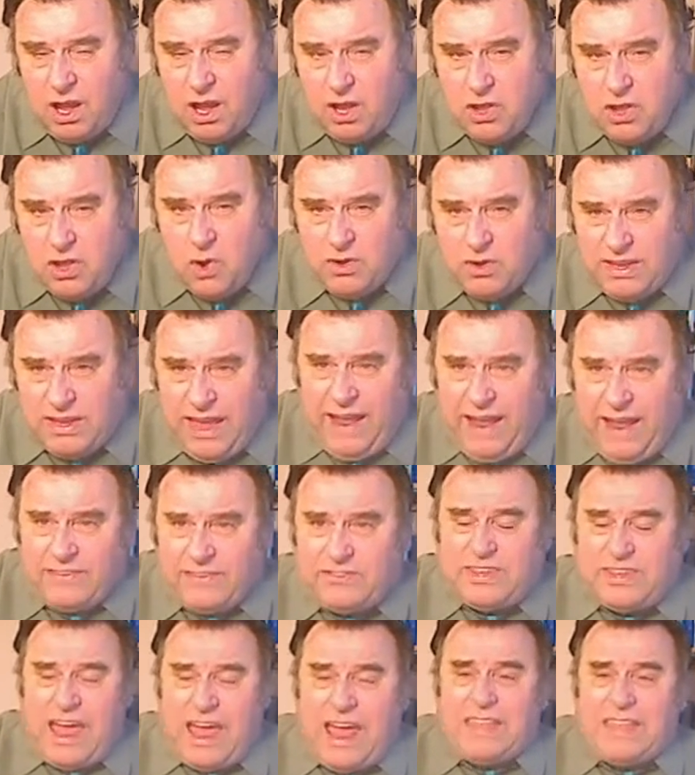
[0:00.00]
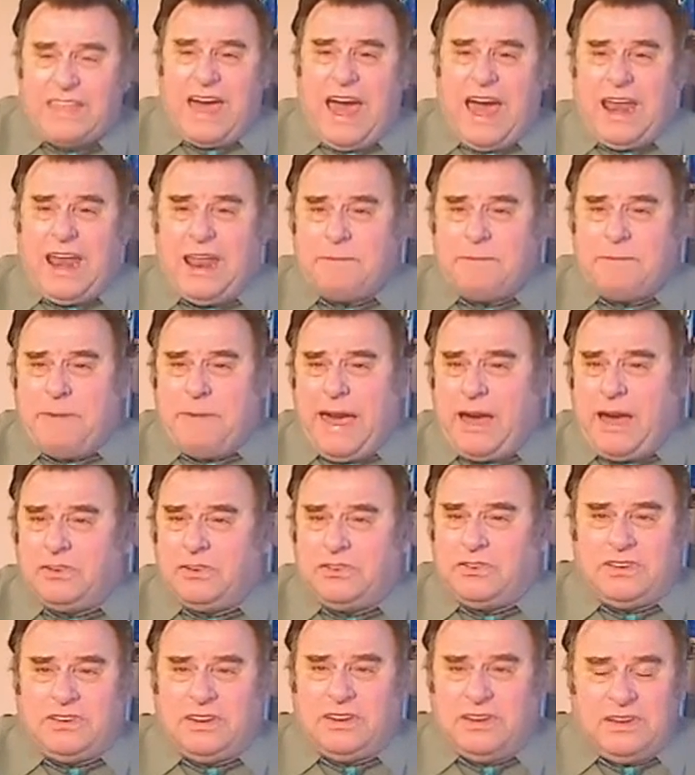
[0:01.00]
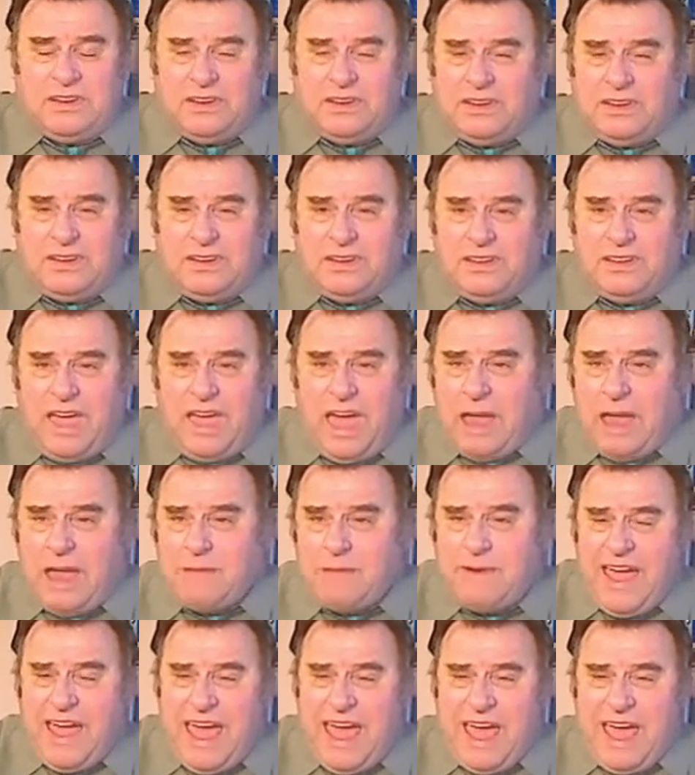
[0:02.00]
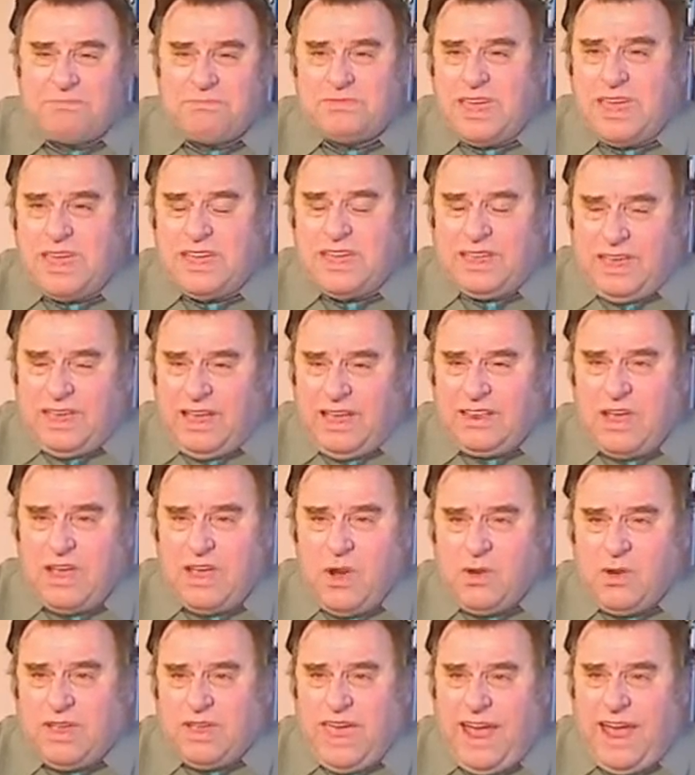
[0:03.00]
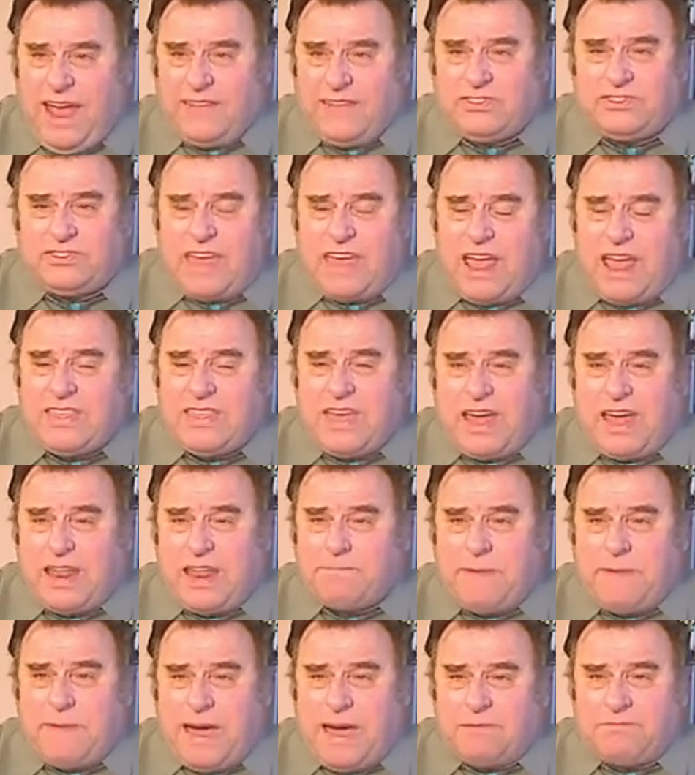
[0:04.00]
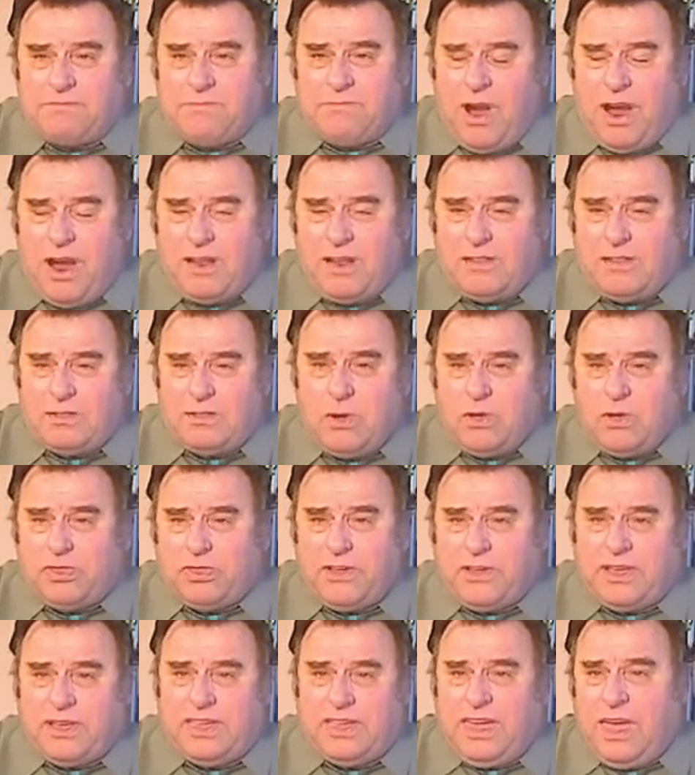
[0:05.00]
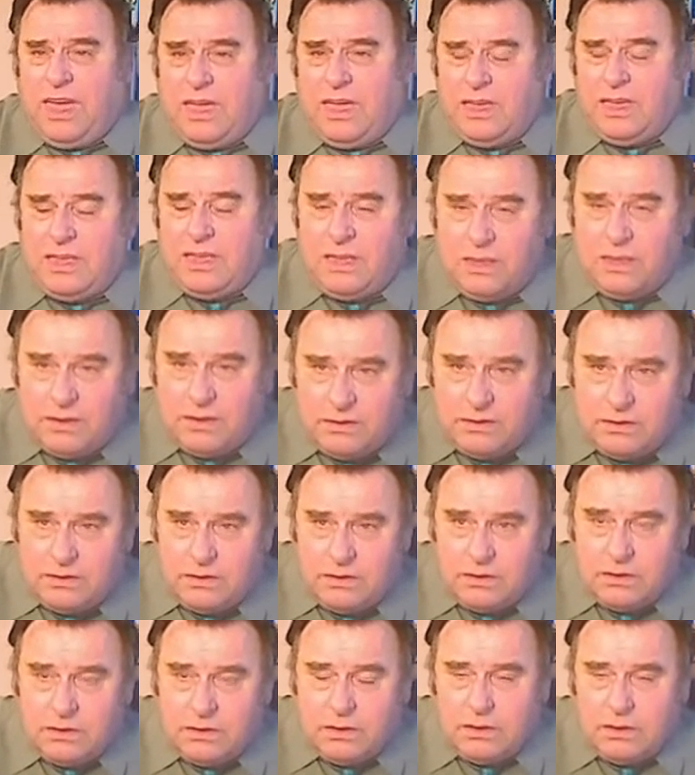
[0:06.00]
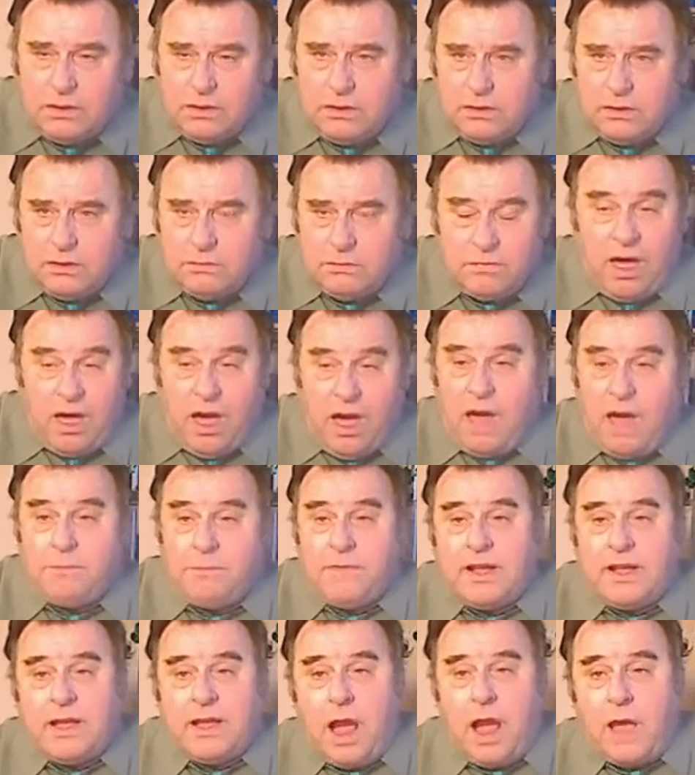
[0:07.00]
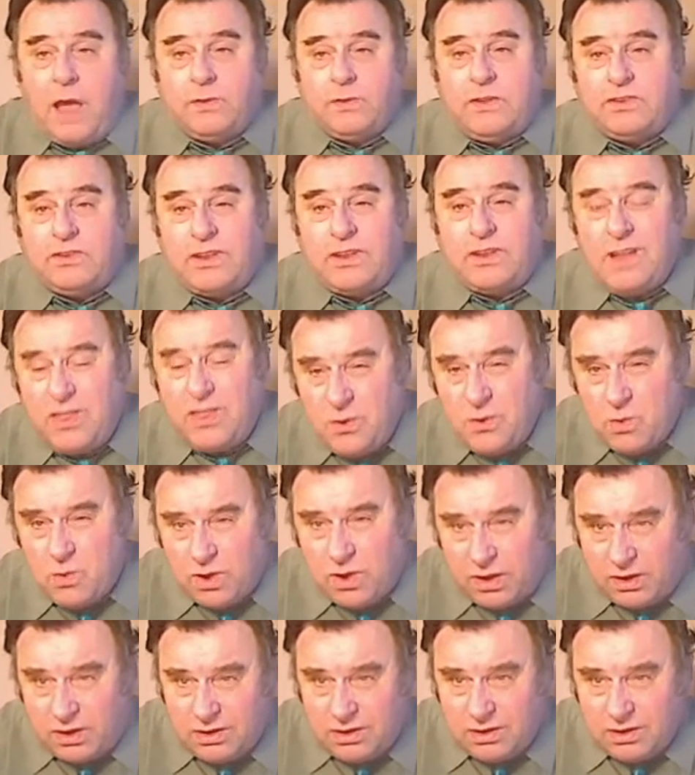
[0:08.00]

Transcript: You can't say that about Abraham Lincoln. You can't say that about Martin Luther King. Mahatma Gandhi's another one.